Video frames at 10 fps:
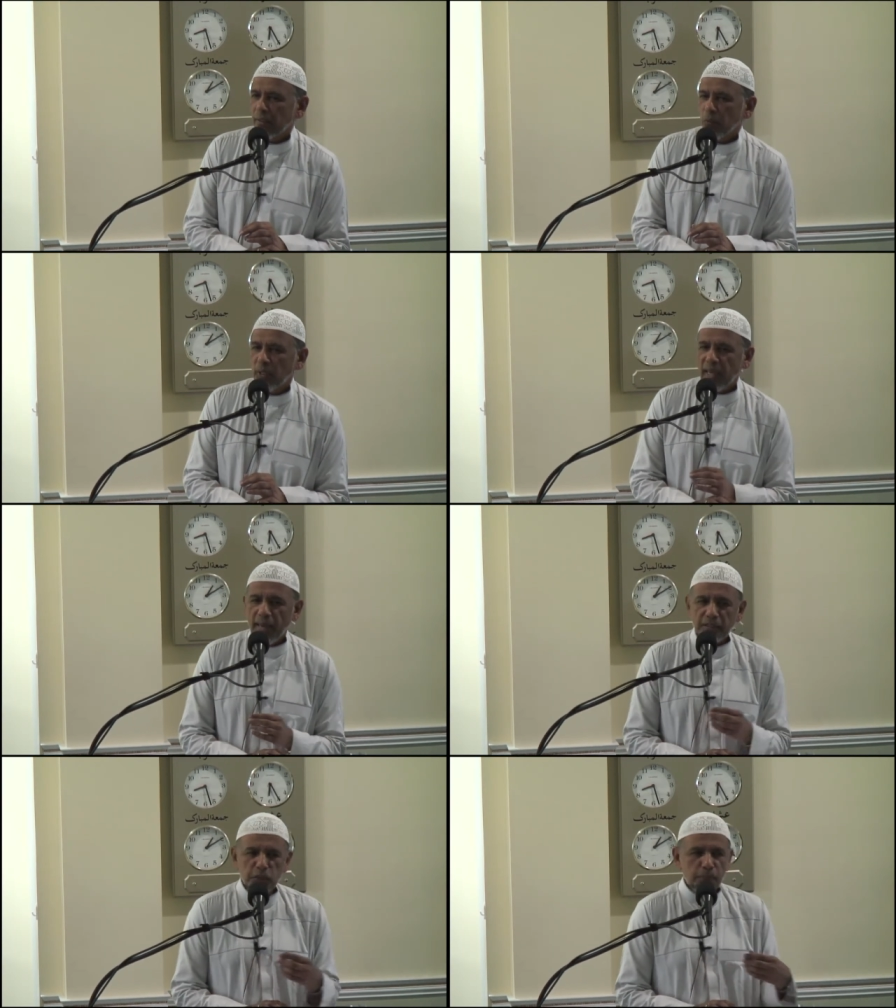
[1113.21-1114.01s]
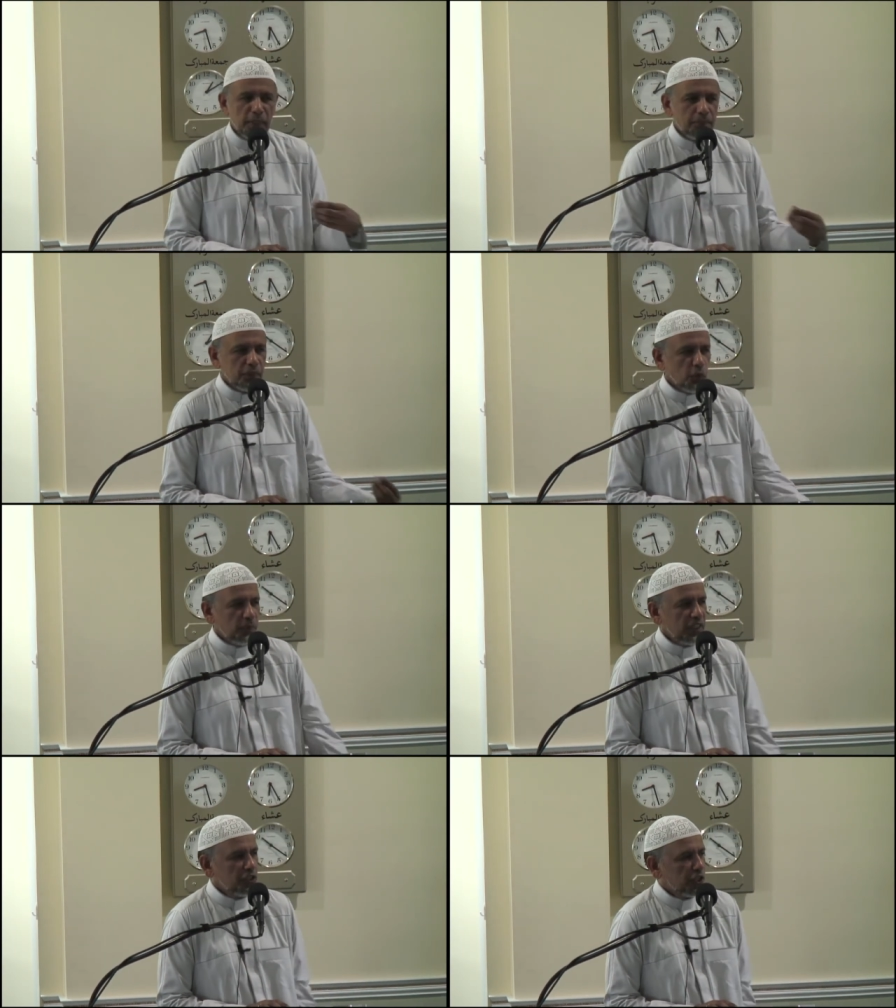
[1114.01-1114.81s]
We ask people to
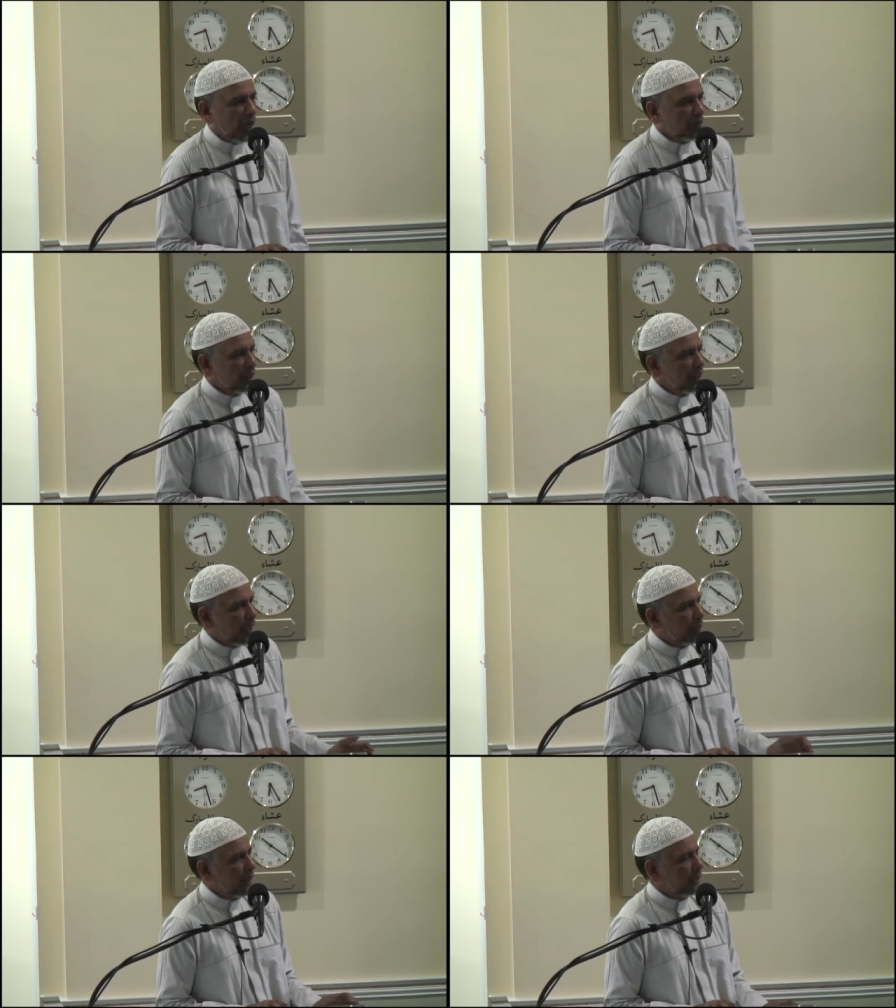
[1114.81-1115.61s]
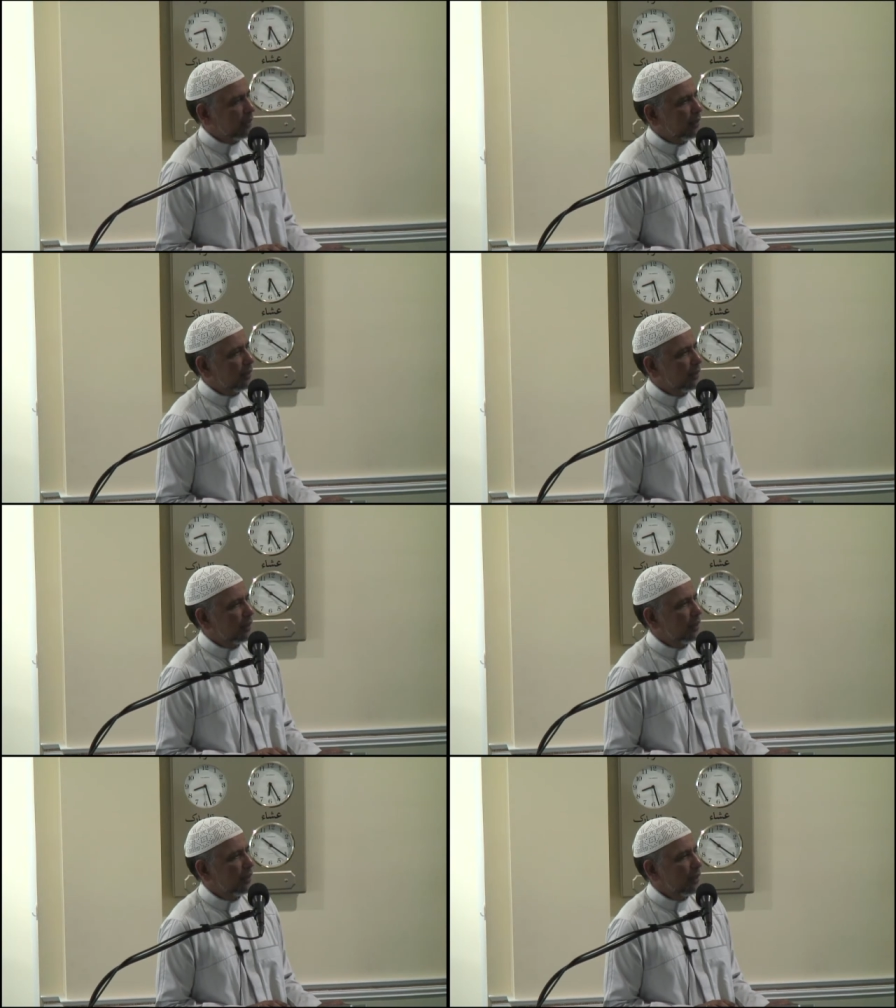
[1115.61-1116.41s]
be charitable.
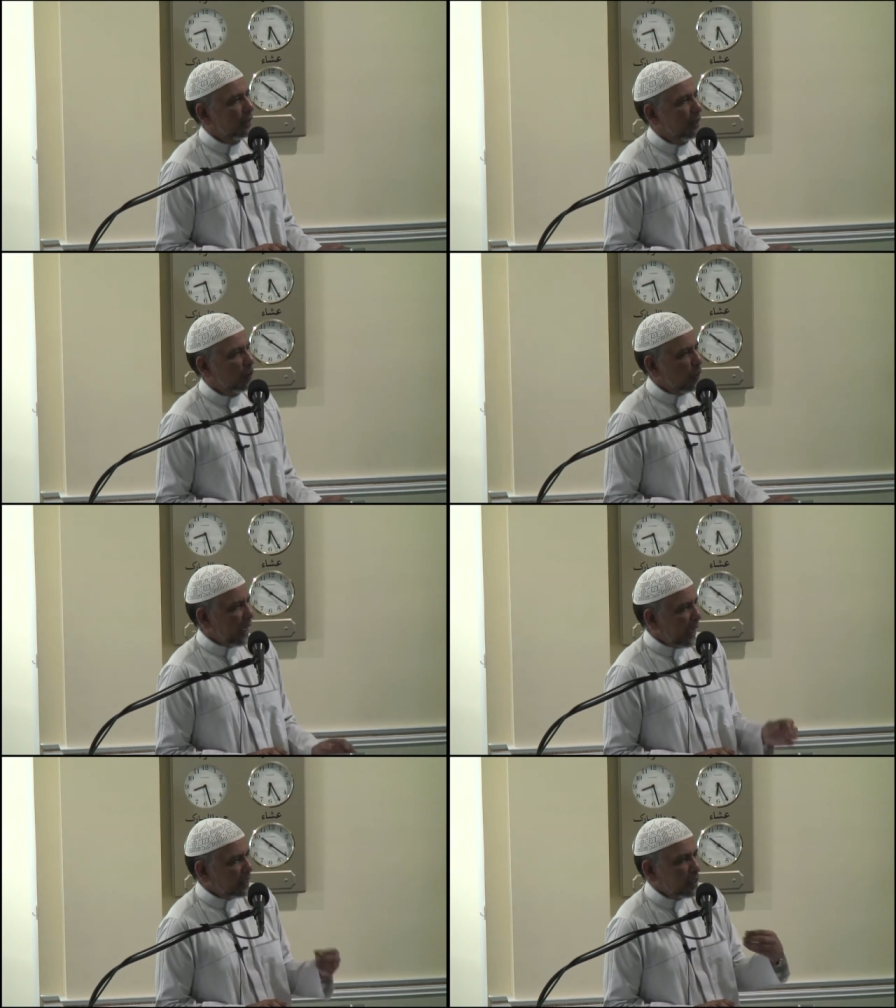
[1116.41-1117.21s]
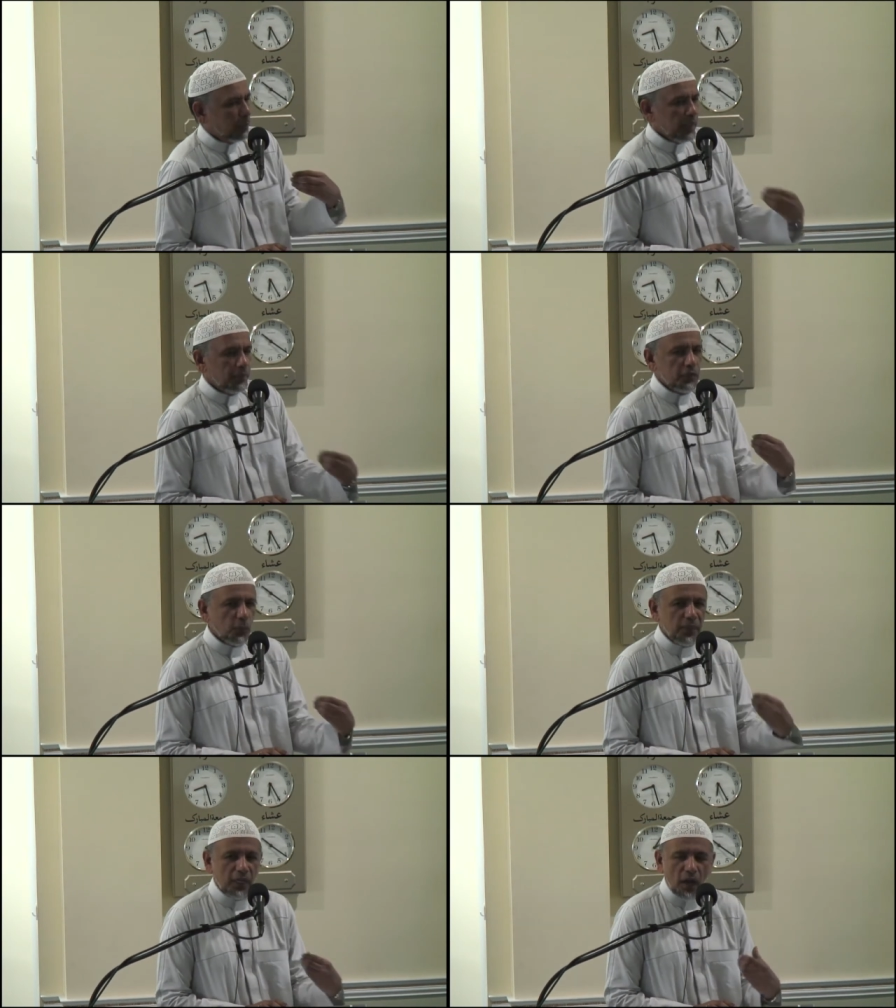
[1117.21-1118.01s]
We ask people to
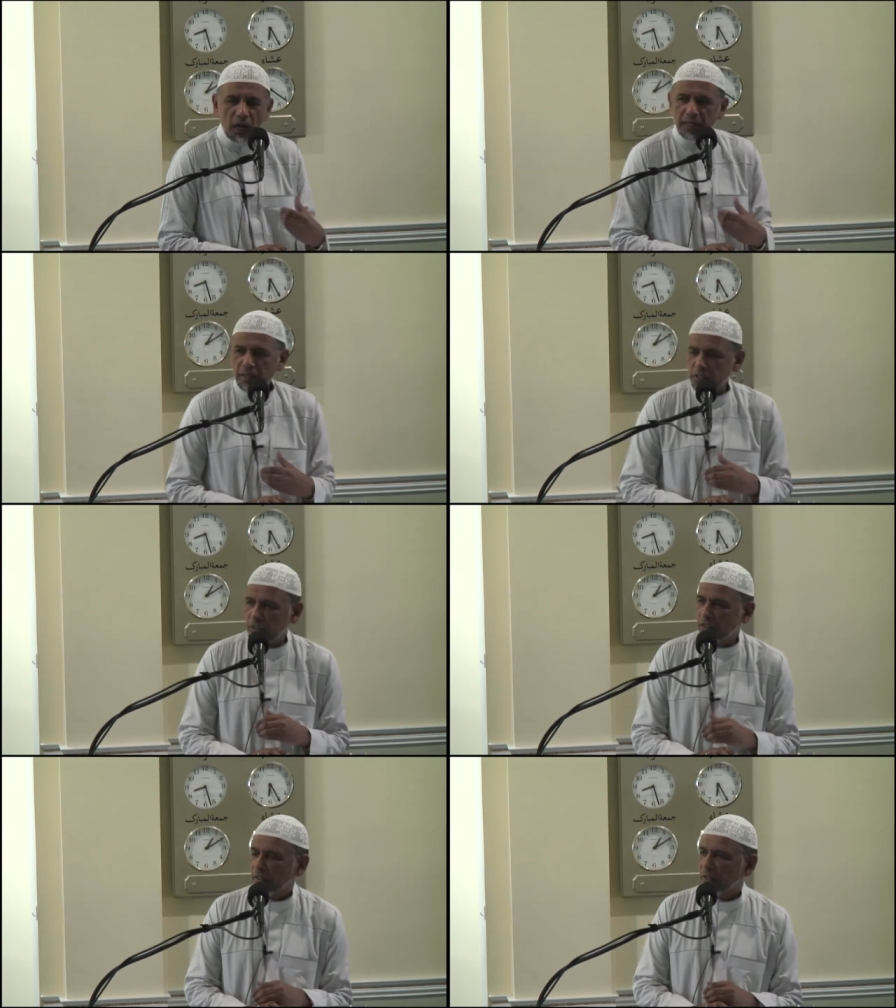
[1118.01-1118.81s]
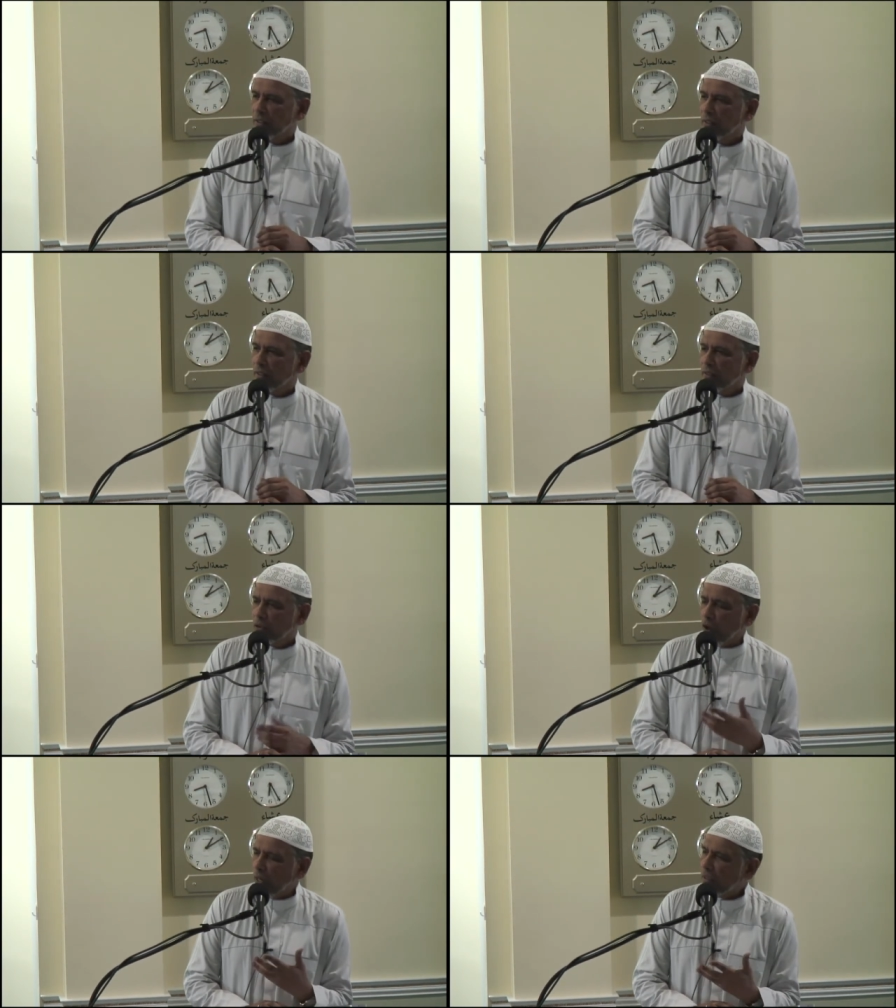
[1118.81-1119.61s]
be honest,
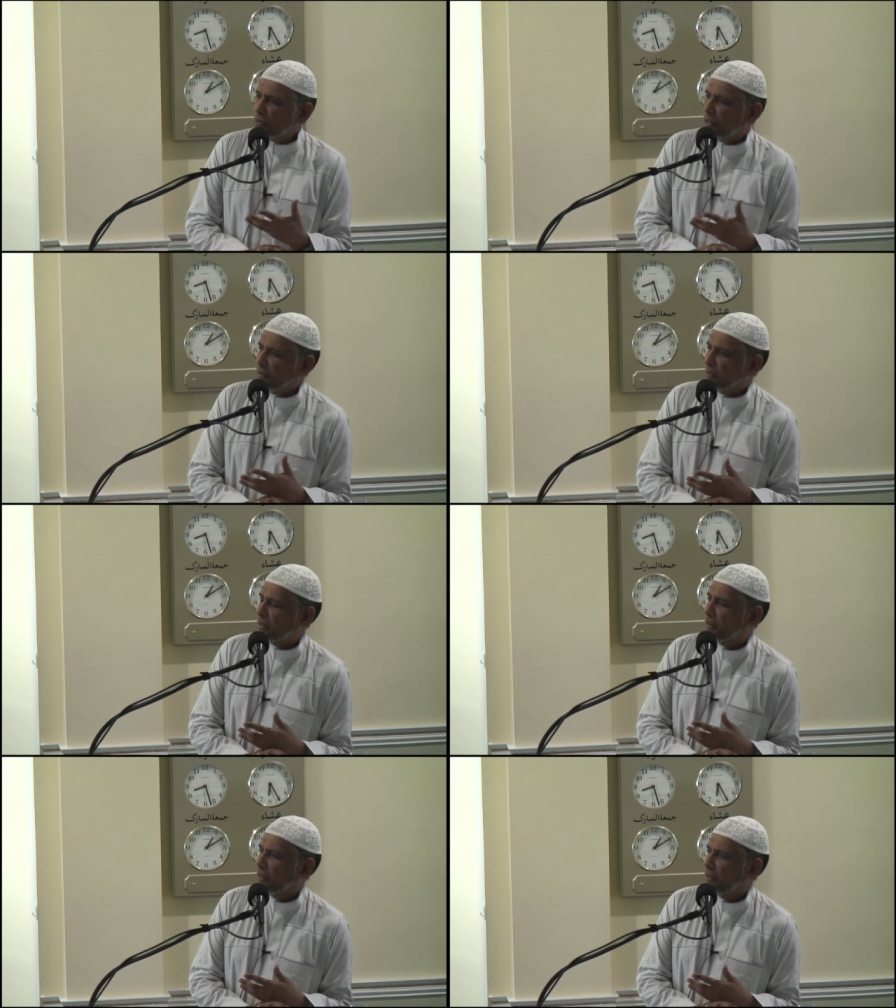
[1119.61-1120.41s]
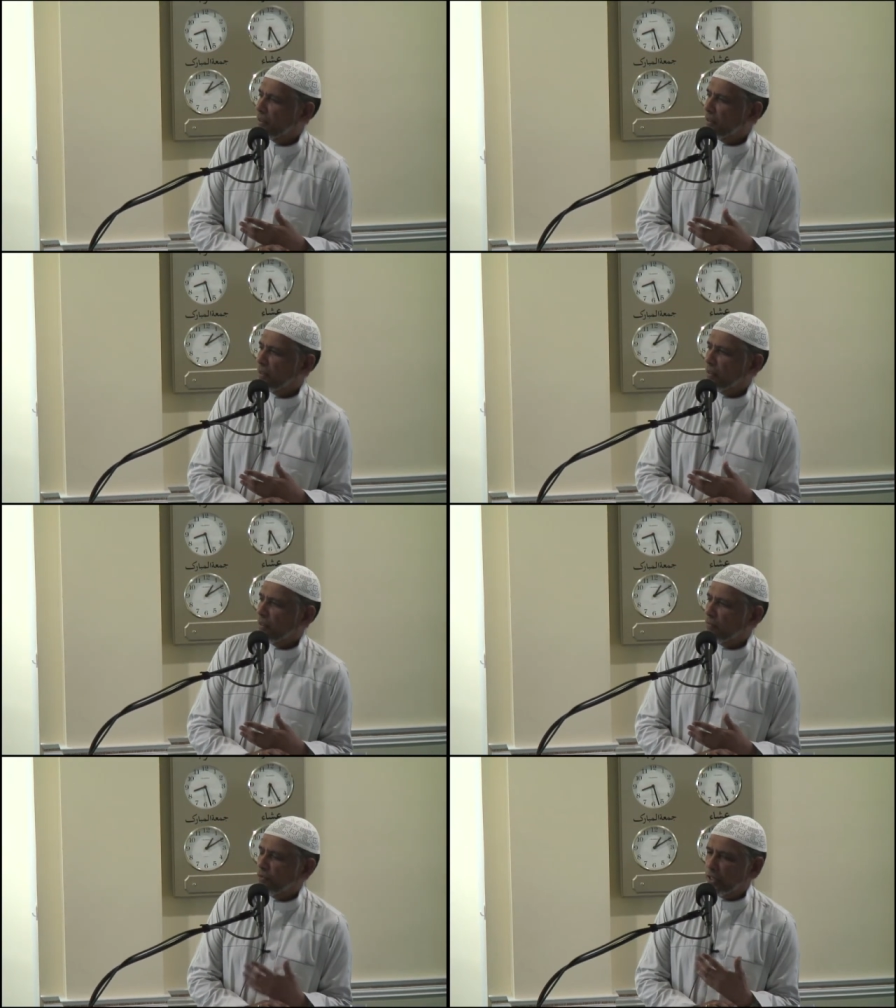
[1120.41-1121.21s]
tolerant,
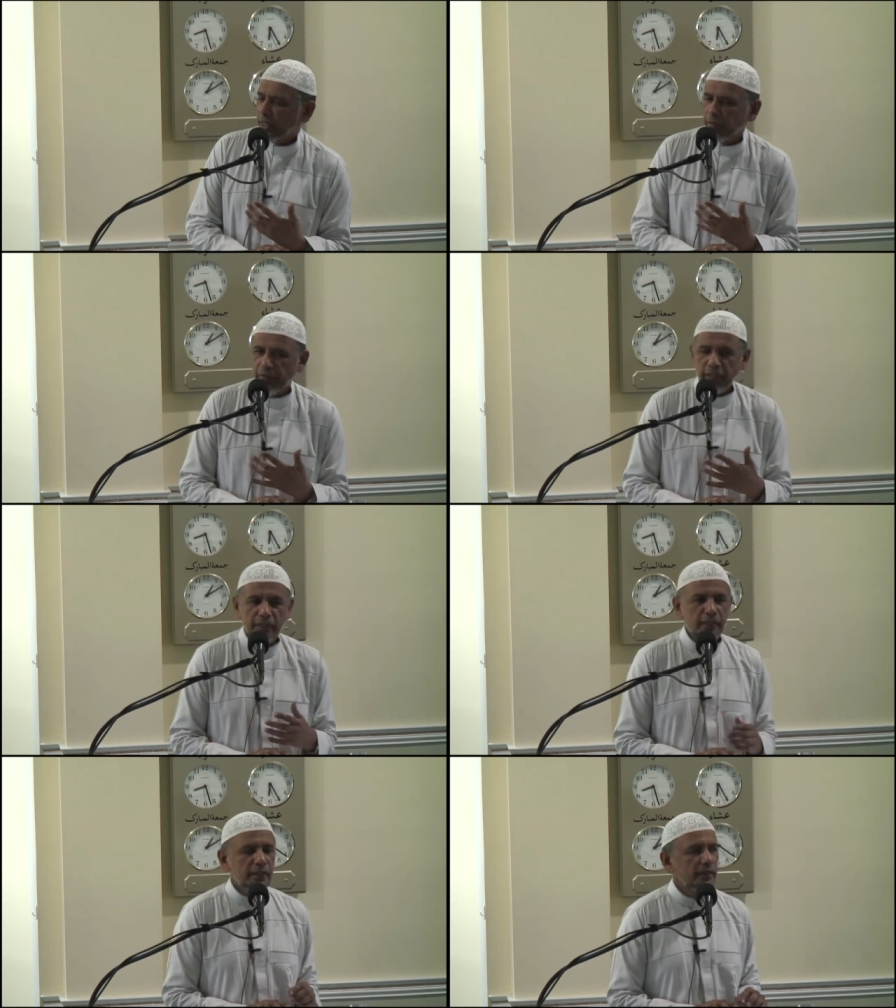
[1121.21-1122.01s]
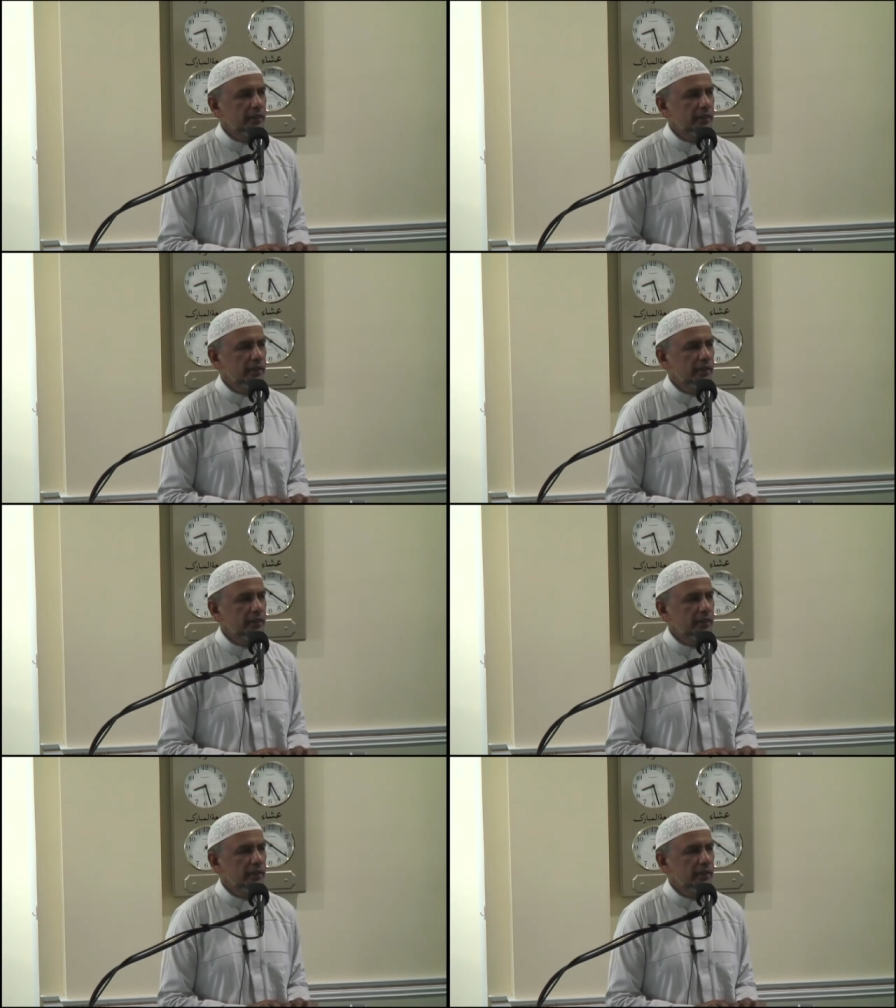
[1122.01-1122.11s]
forgiving.